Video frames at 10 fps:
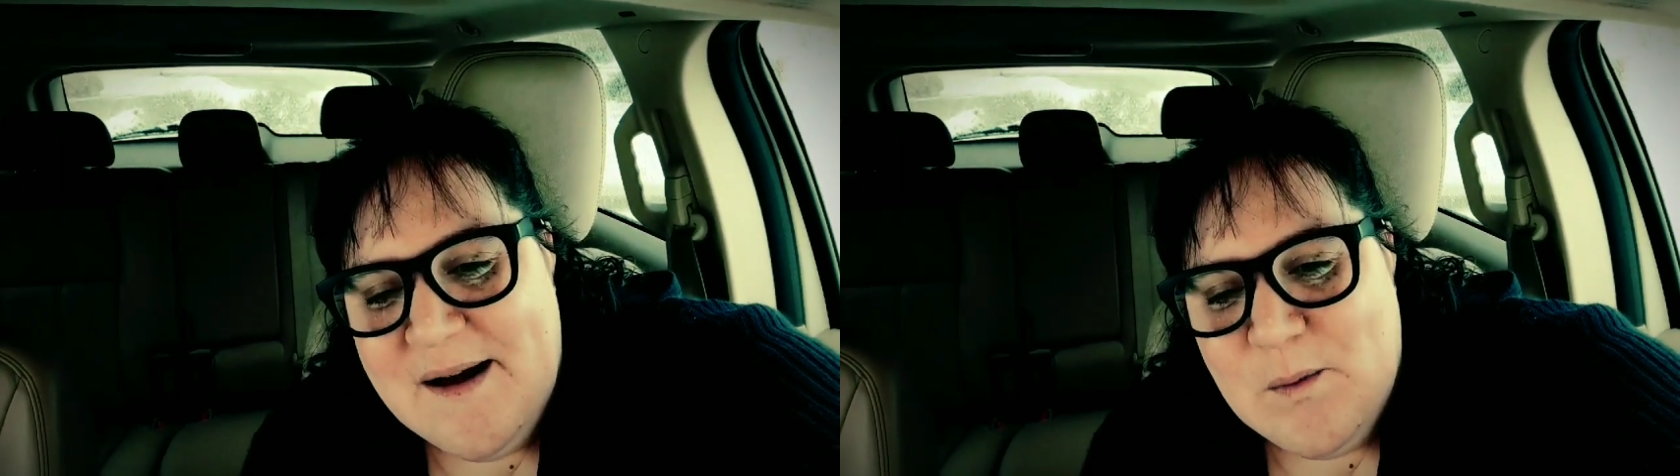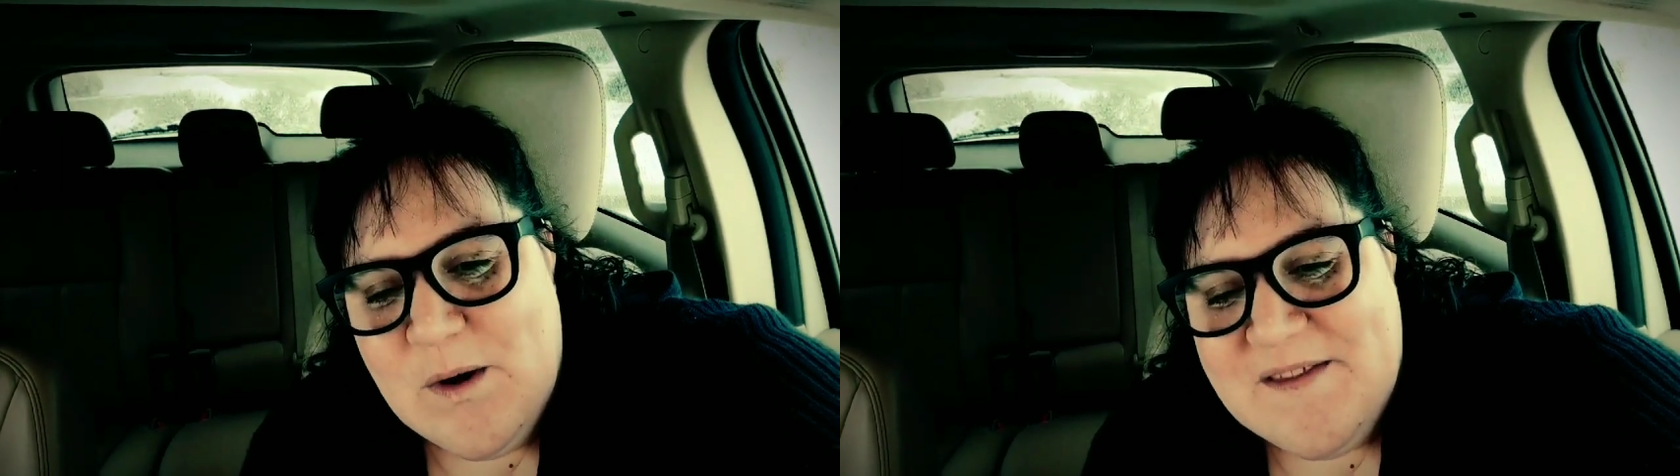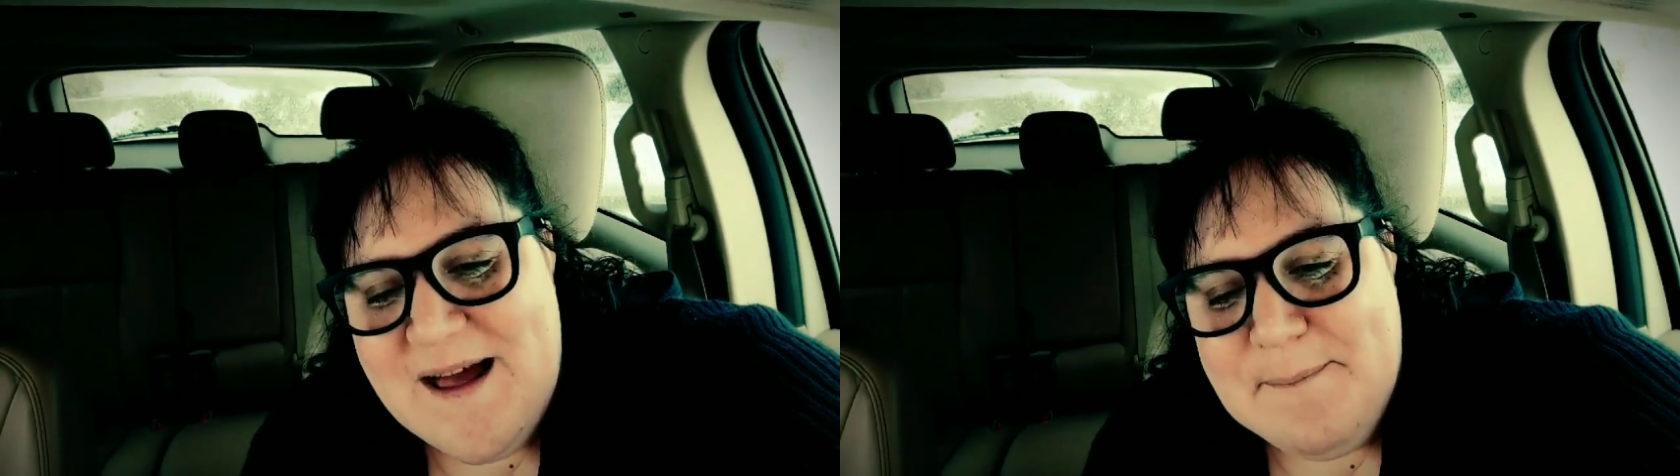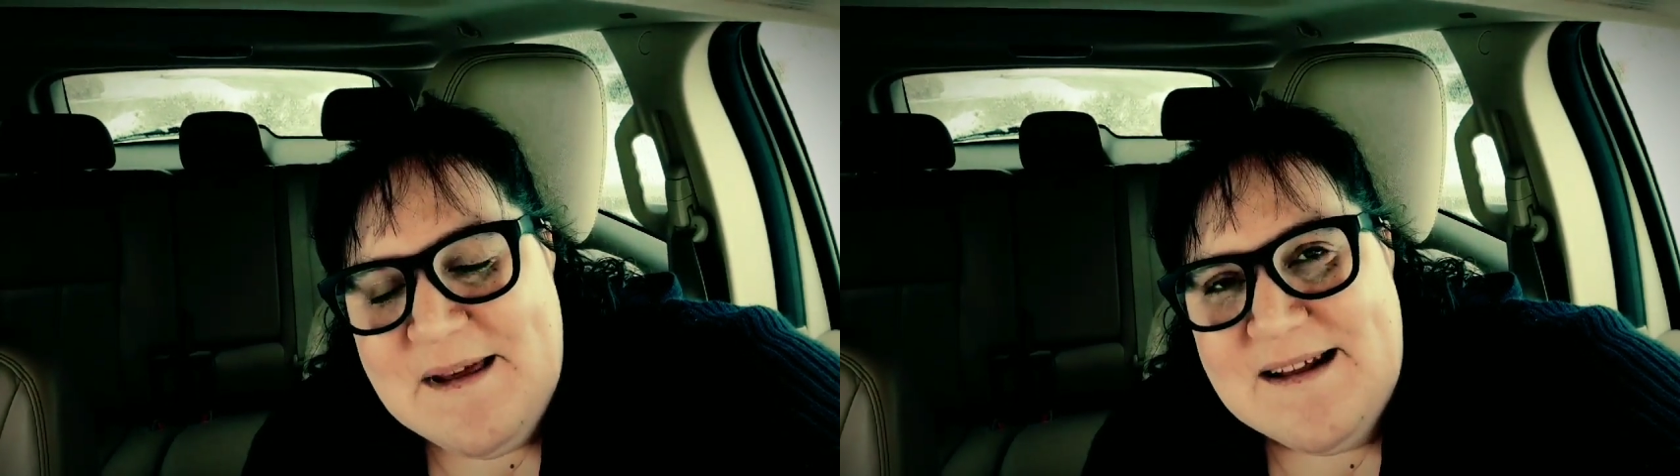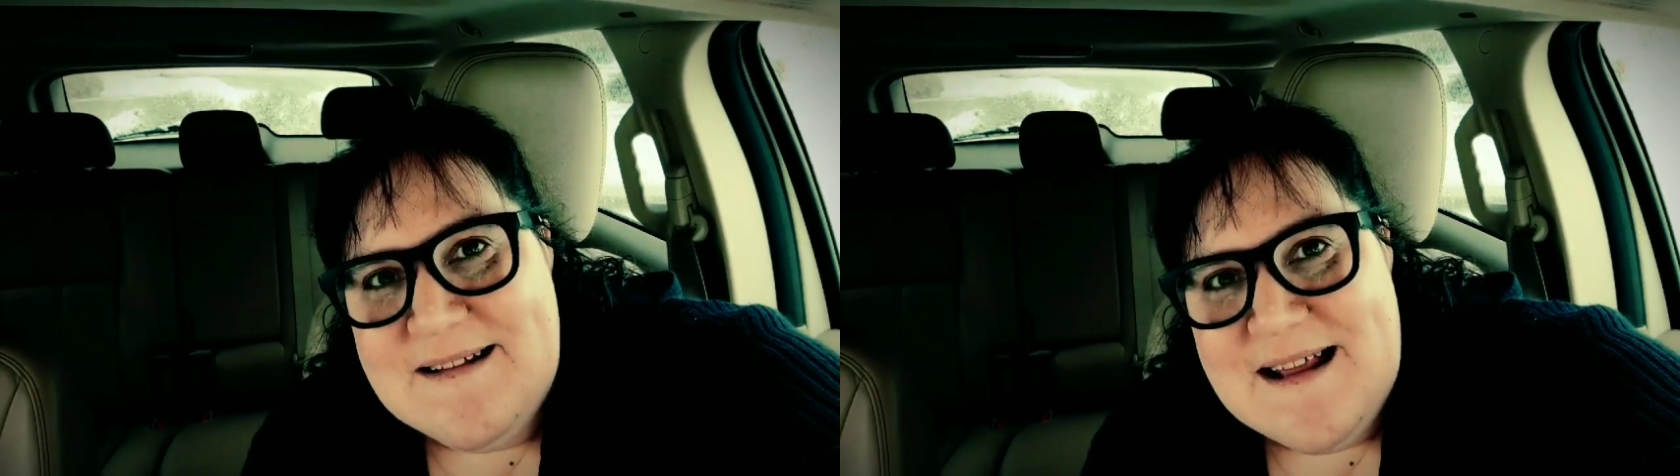what that
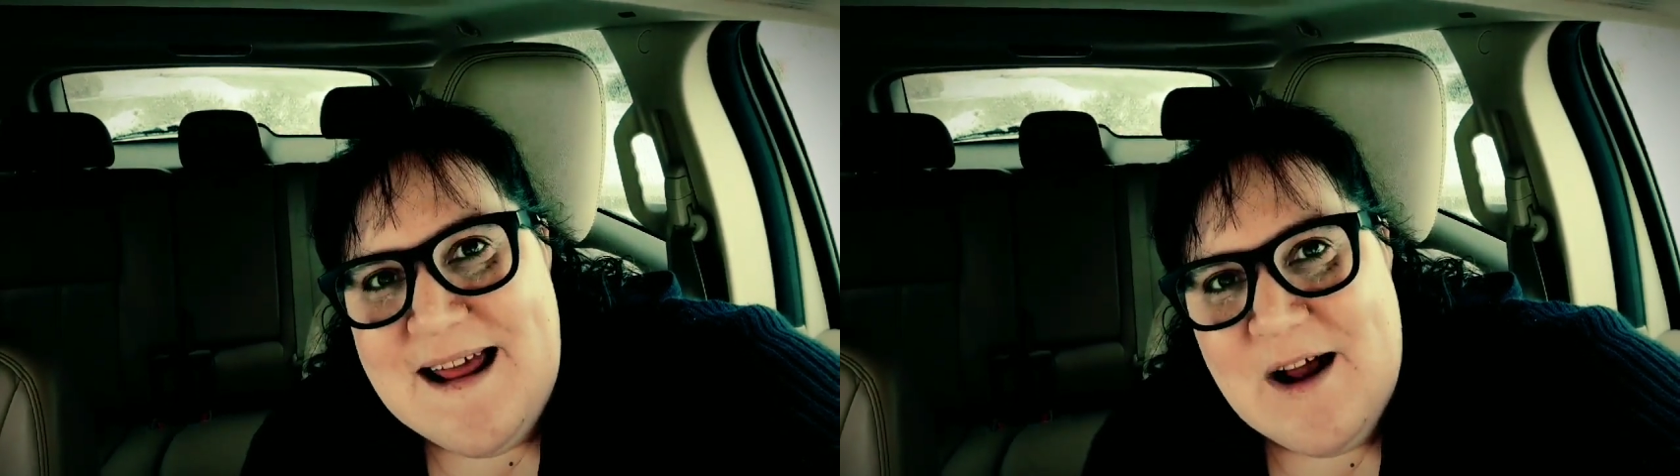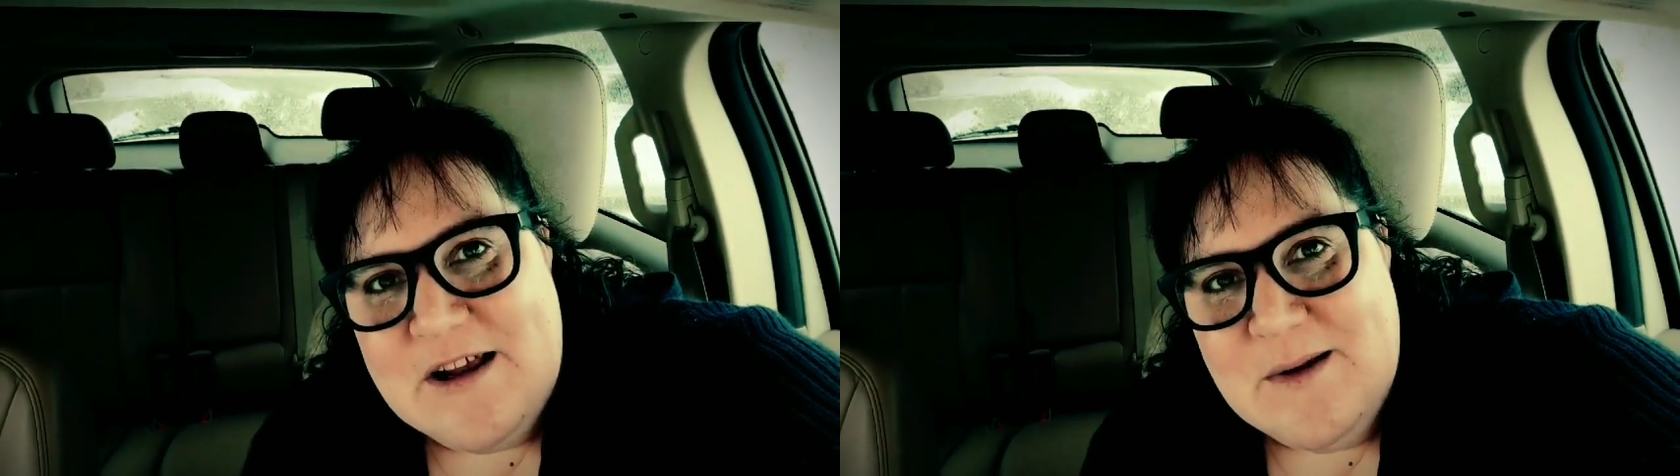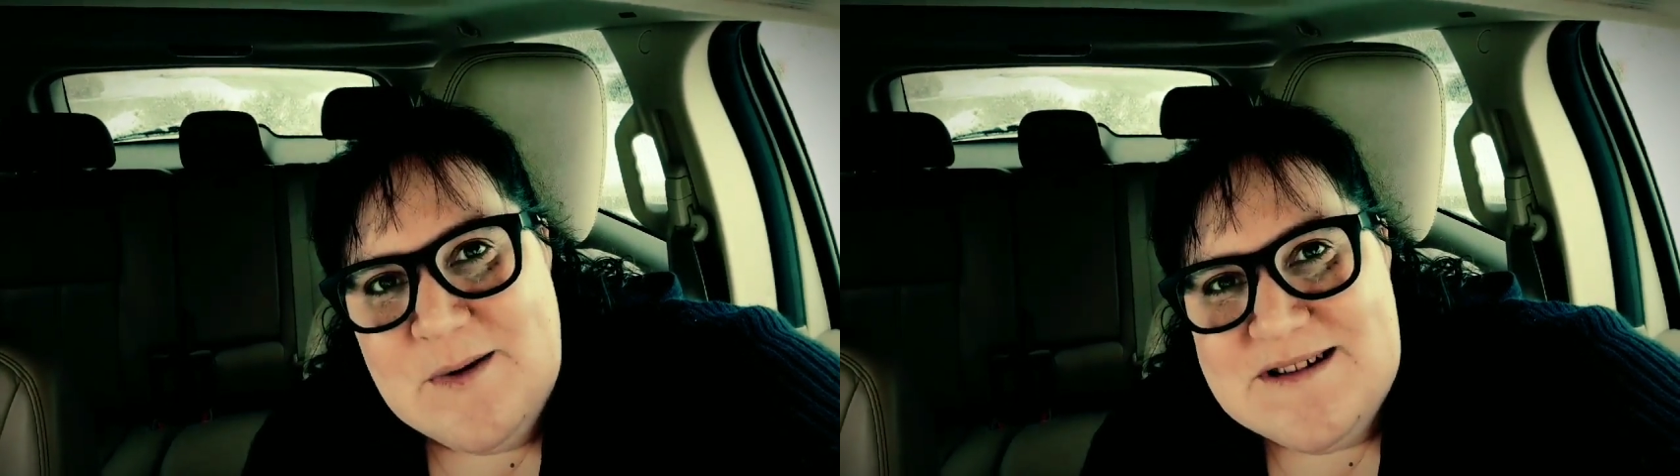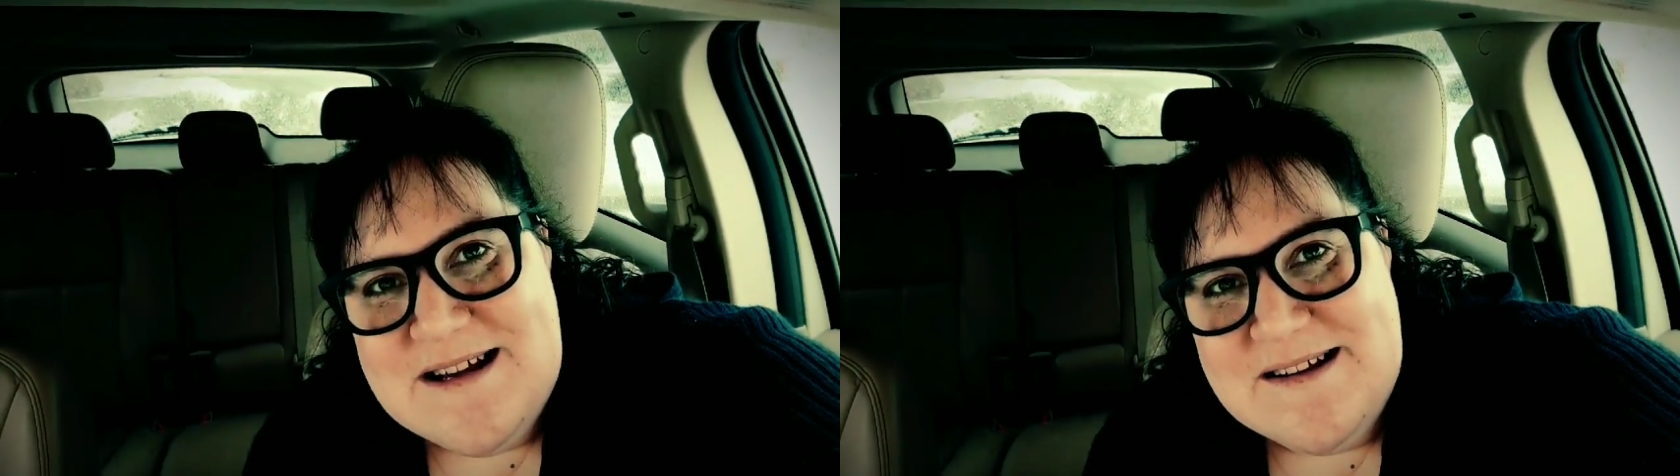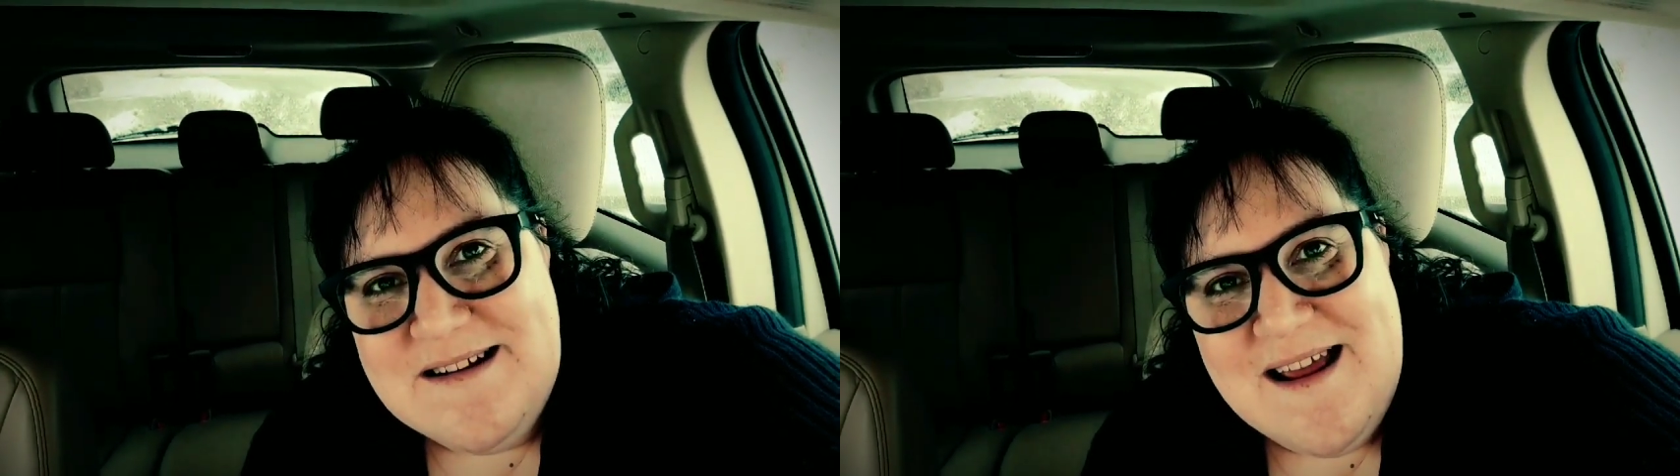means and how to use
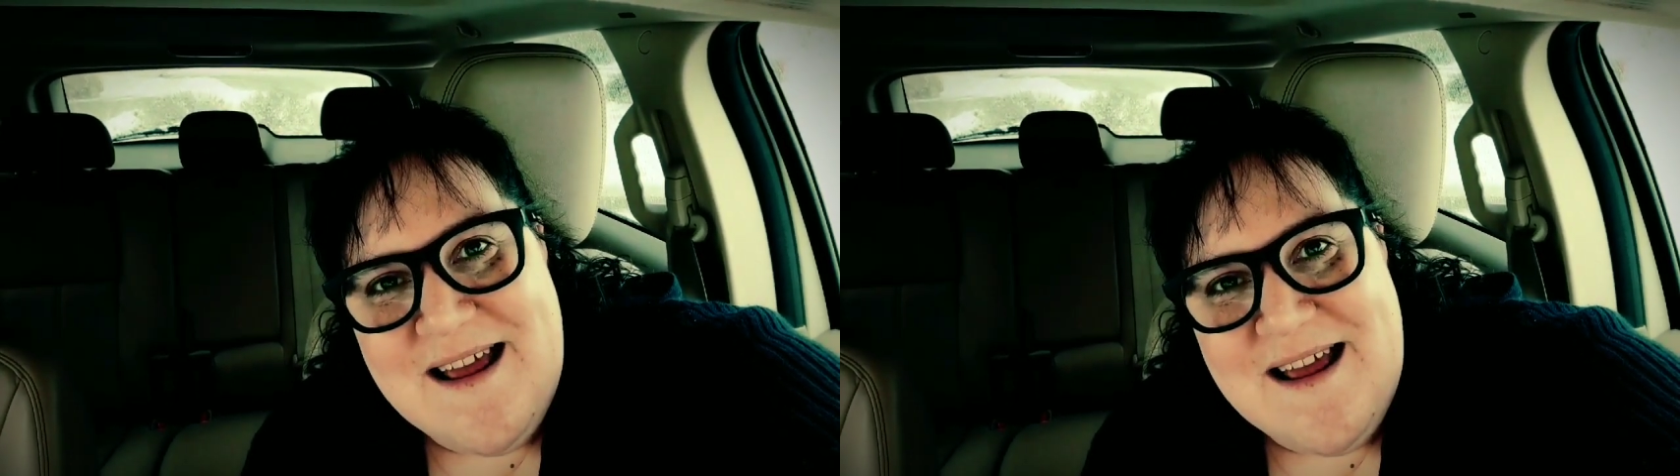it.